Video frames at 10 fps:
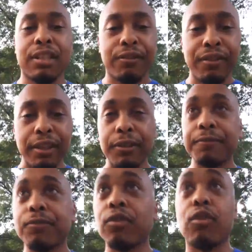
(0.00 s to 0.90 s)
of fear,
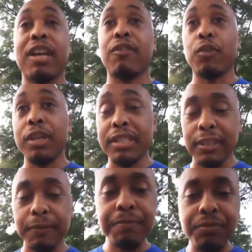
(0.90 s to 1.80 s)
for whatever reason.
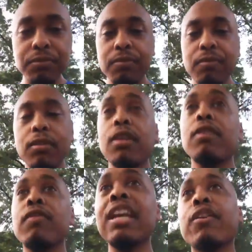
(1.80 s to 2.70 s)

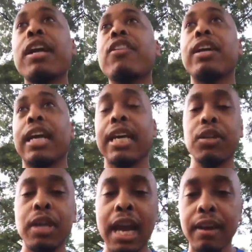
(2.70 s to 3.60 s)
Then on the other hand,
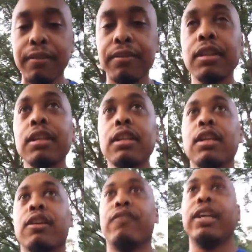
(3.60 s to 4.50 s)
you have
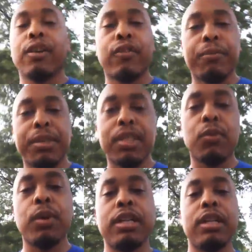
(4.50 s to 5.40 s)
fear from
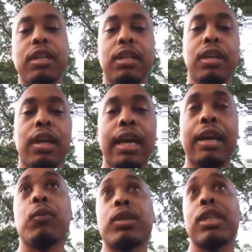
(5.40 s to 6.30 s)
someone,
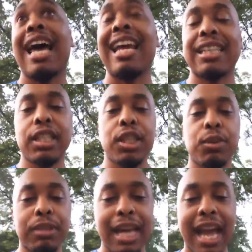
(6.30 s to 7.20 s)
and which I like to
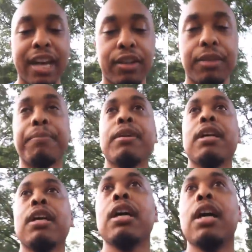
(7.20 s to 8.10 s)
use the acronym
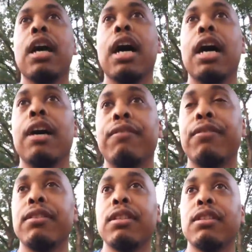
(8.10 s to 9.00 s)
of
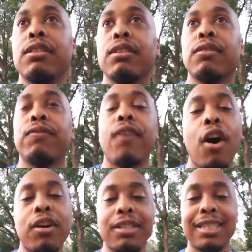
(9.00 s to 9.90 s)

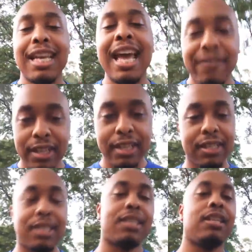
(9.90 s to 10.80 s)
false
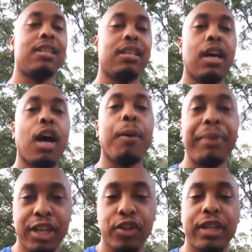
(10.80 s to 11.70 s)
evidence
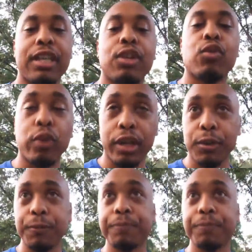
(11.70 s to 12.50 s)
appearing real,